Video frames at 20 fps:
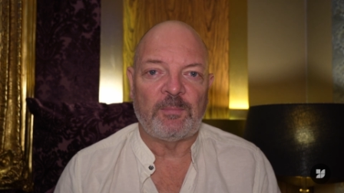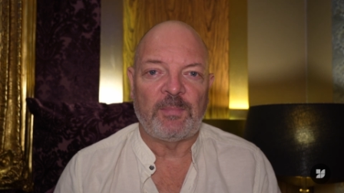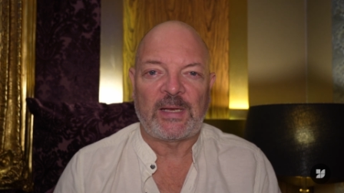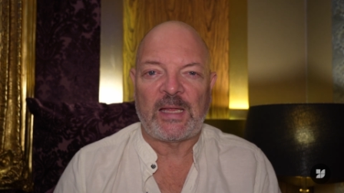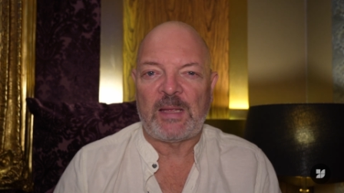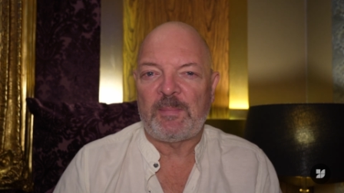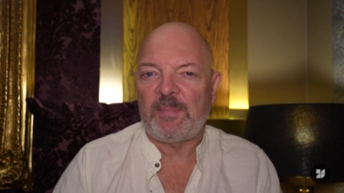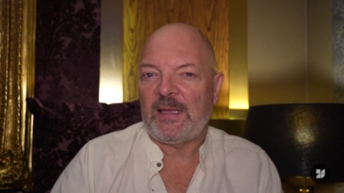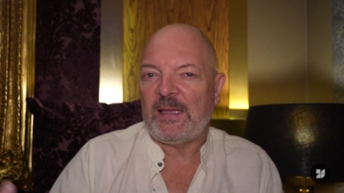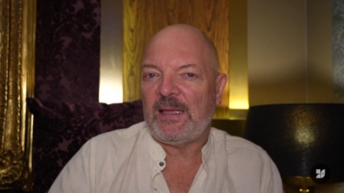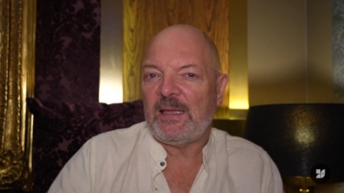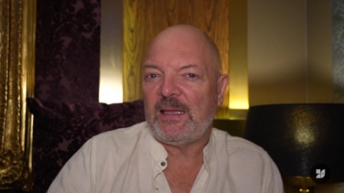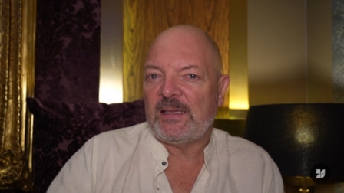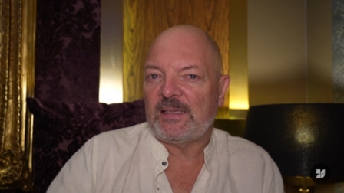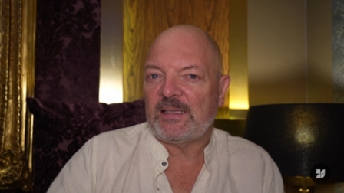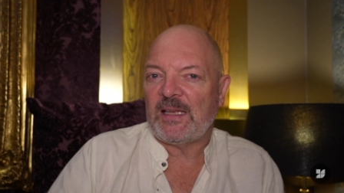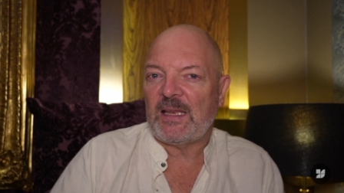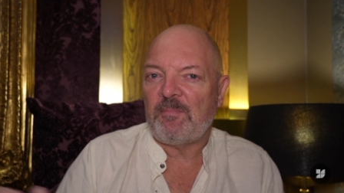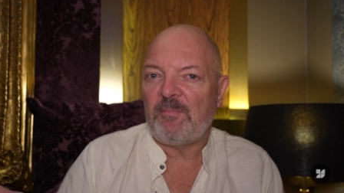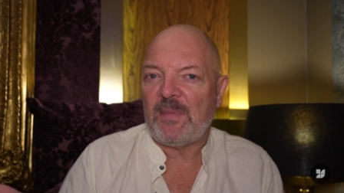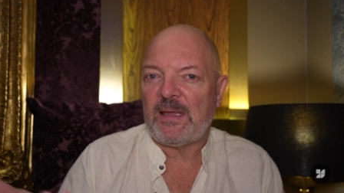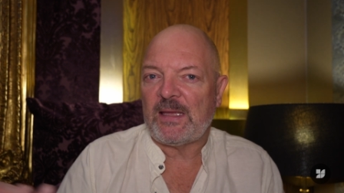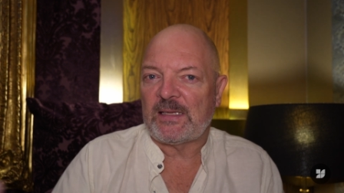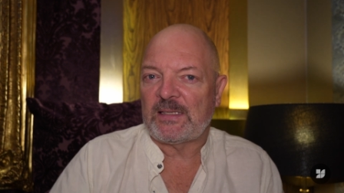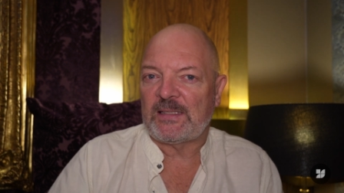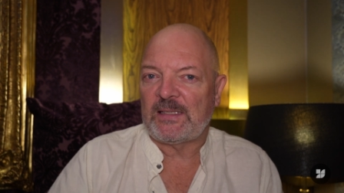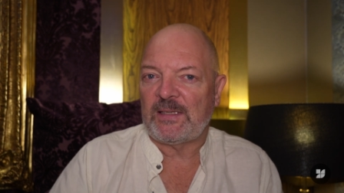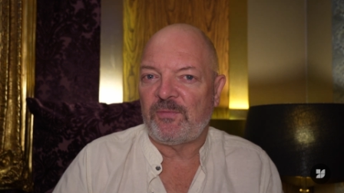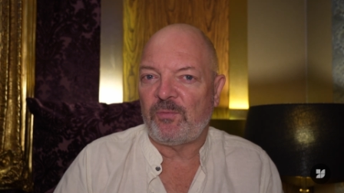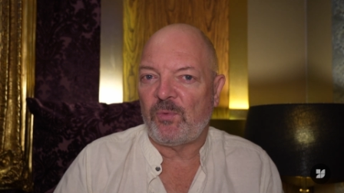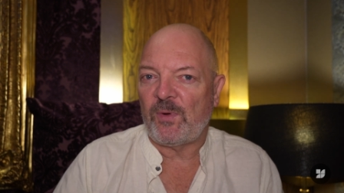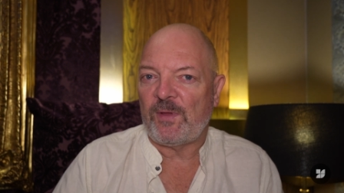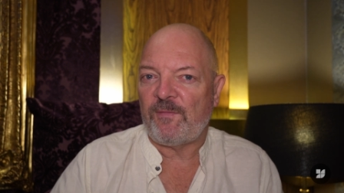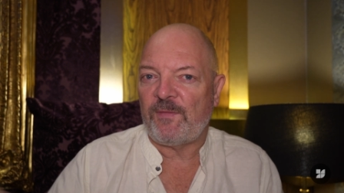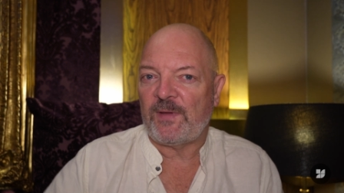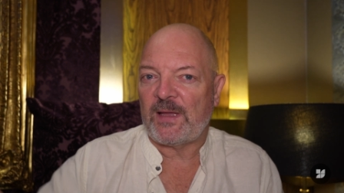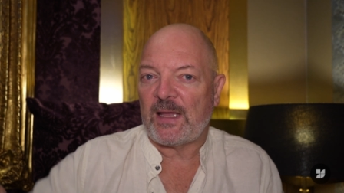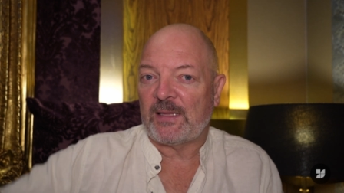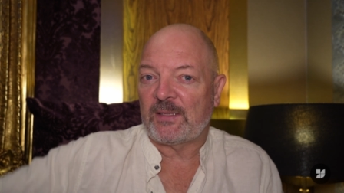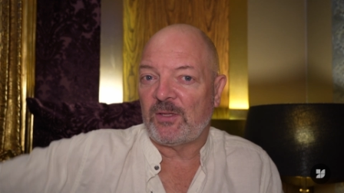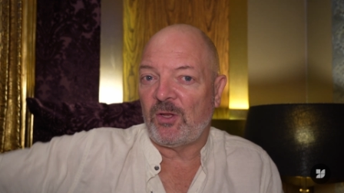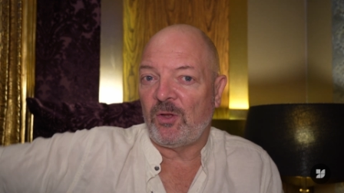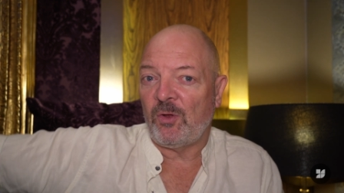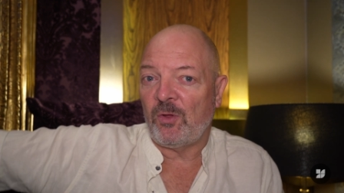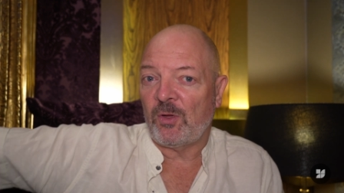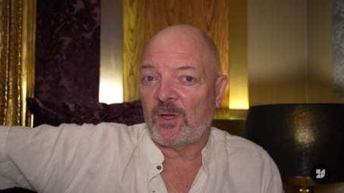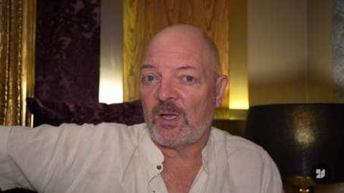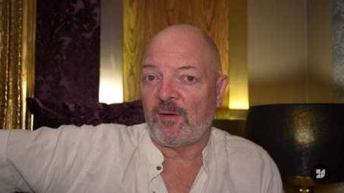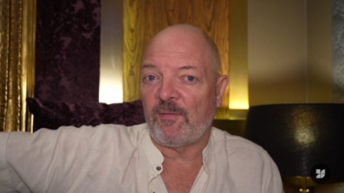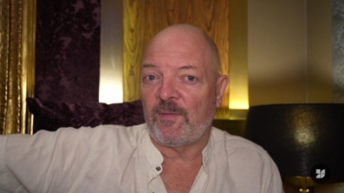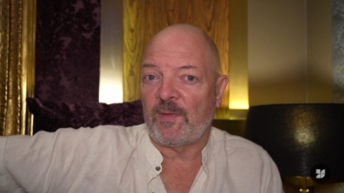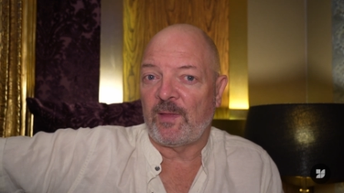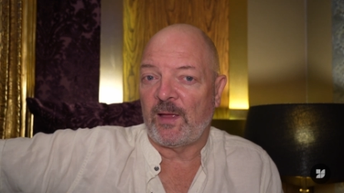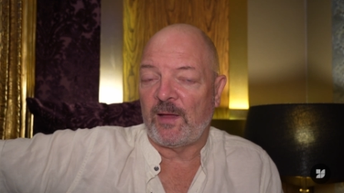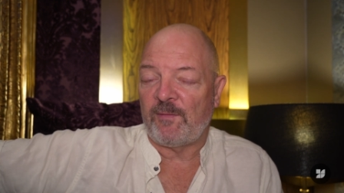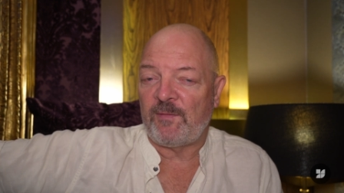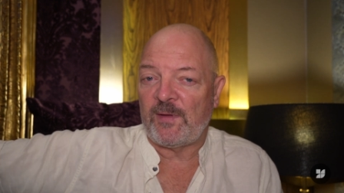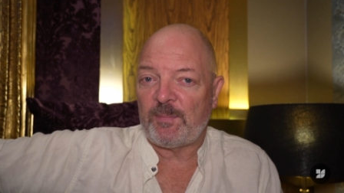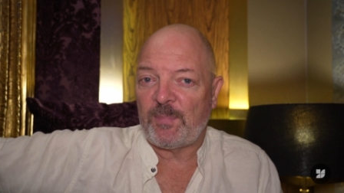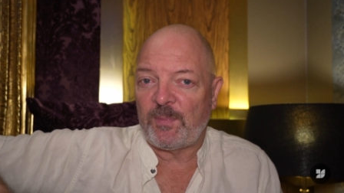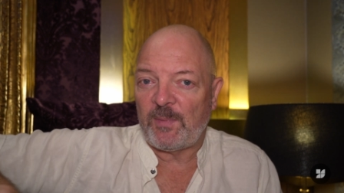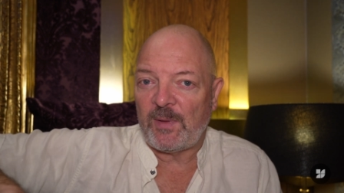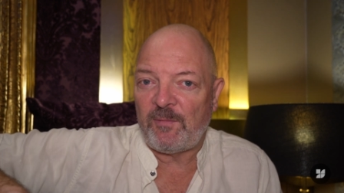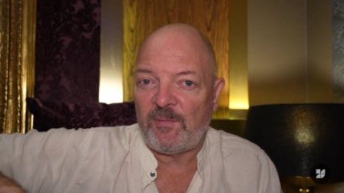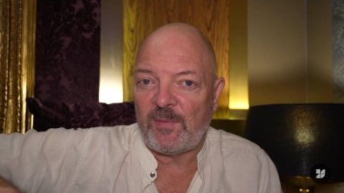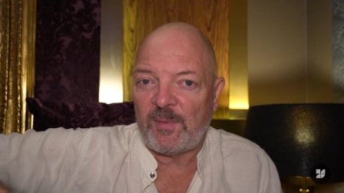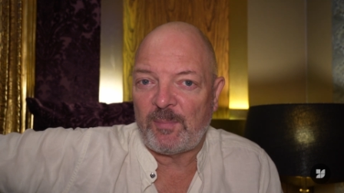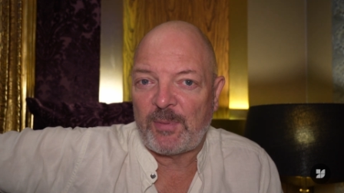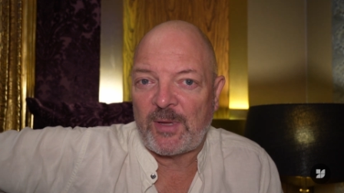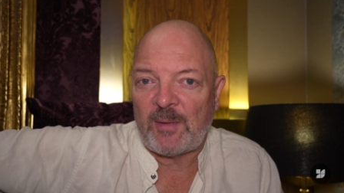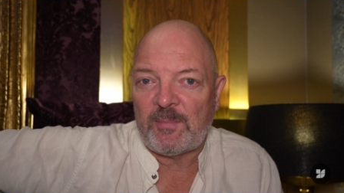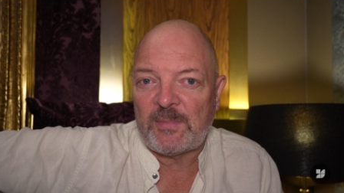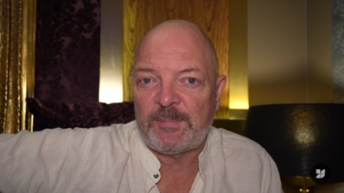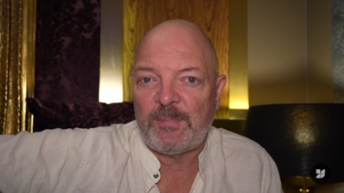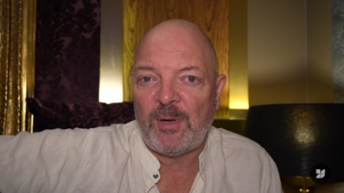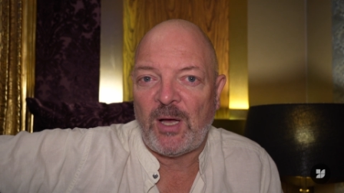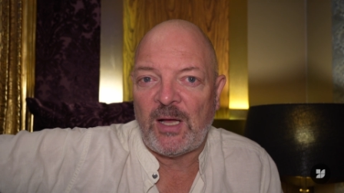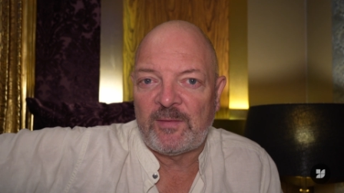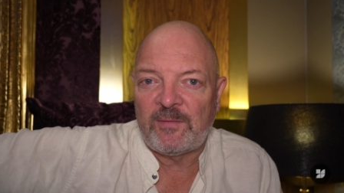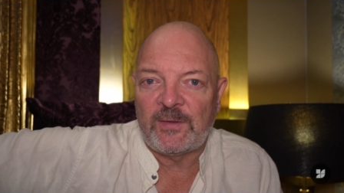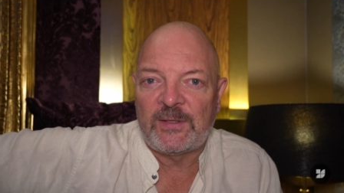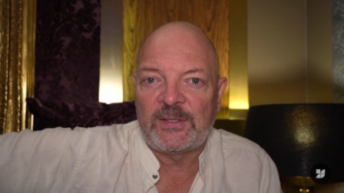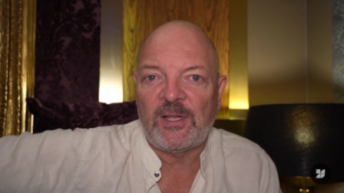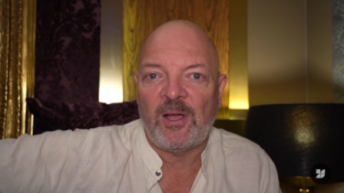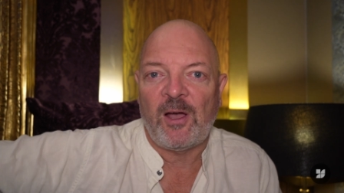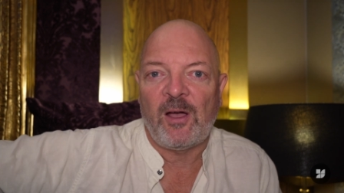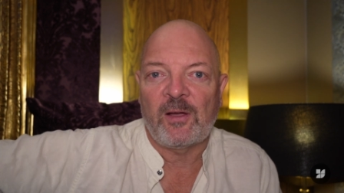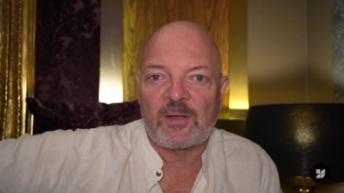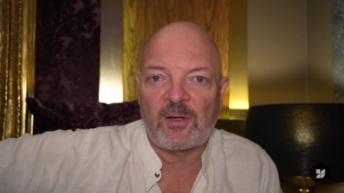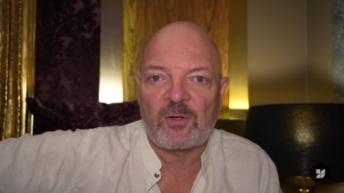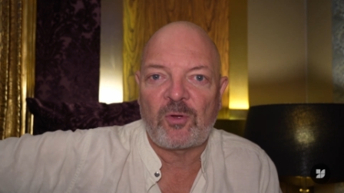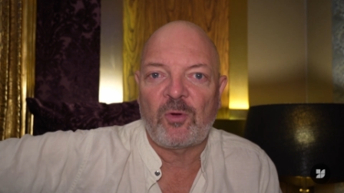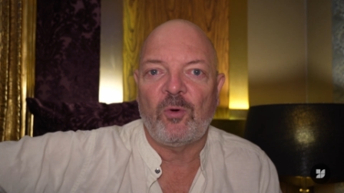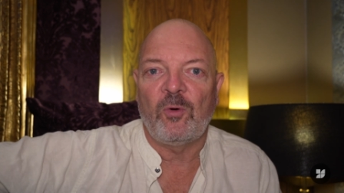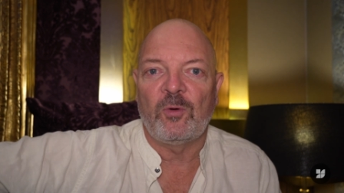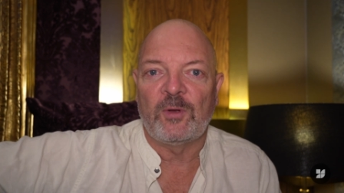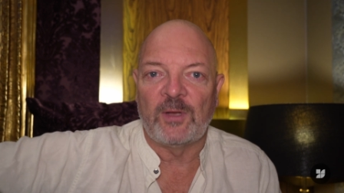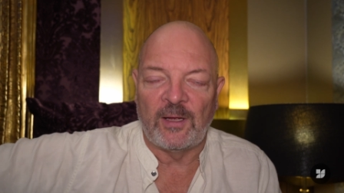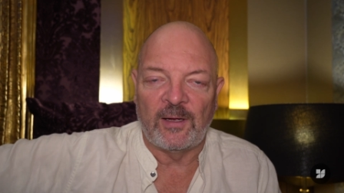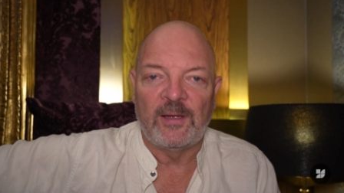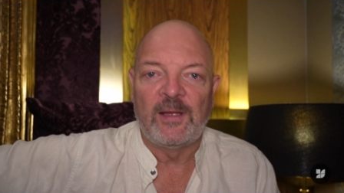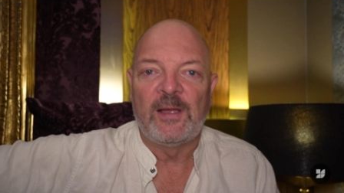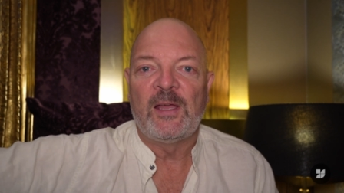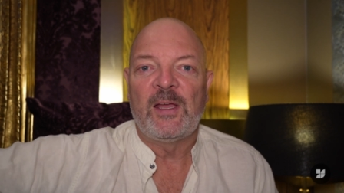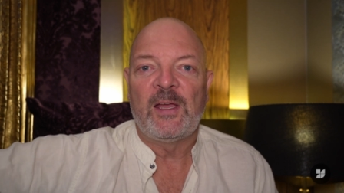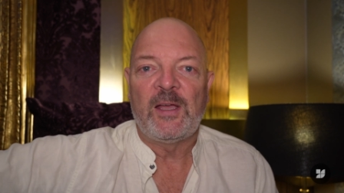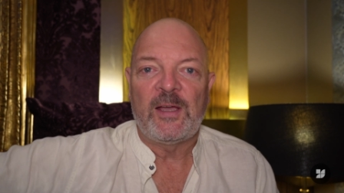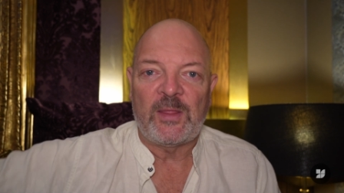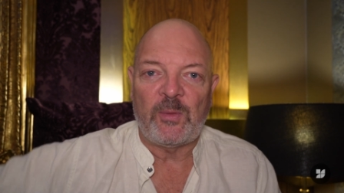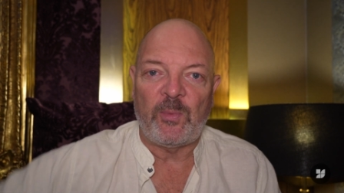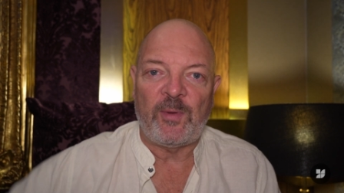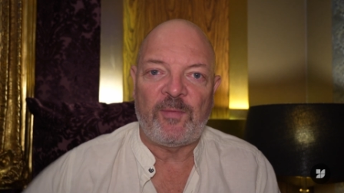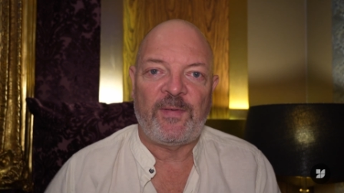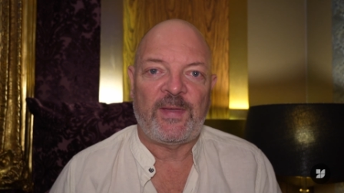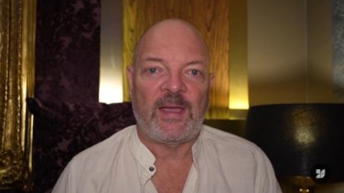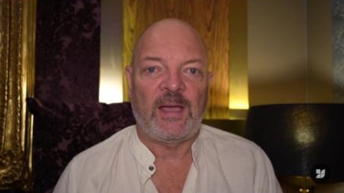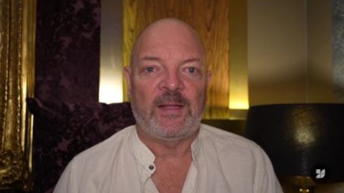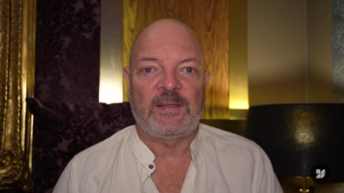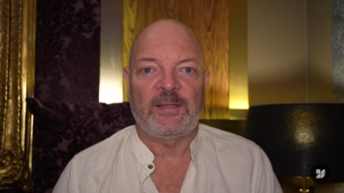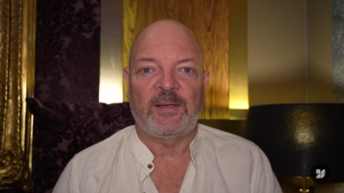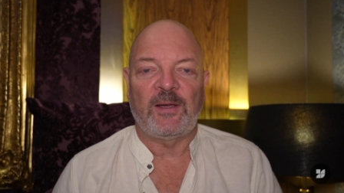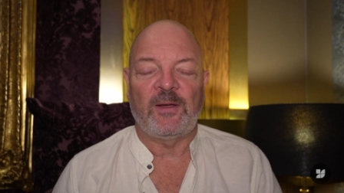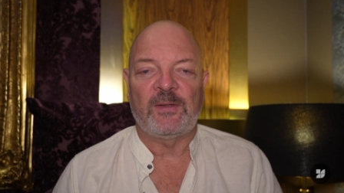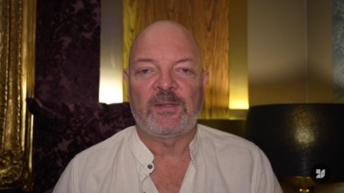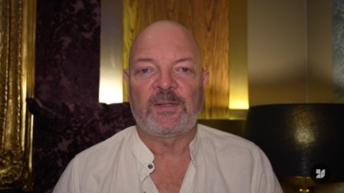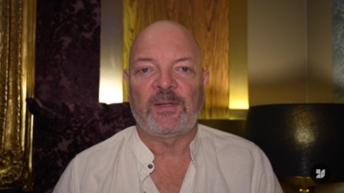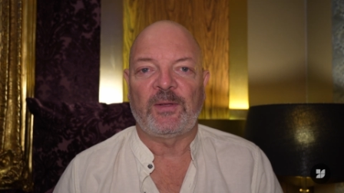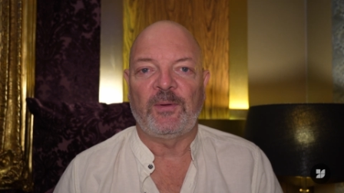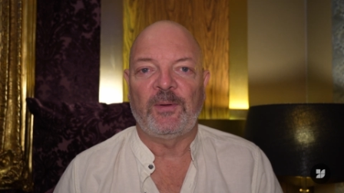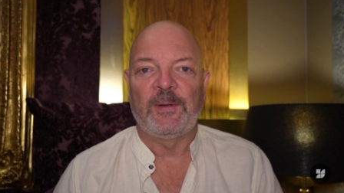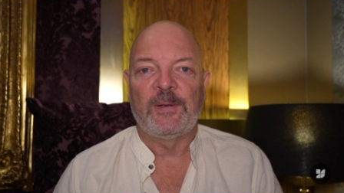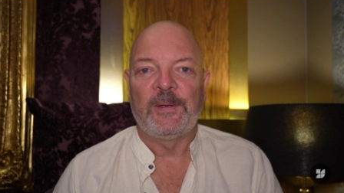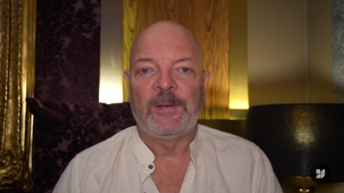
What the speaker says: but can be easily missed if we forget to look over there, if it becomes part of the dark corner that we forget to go to.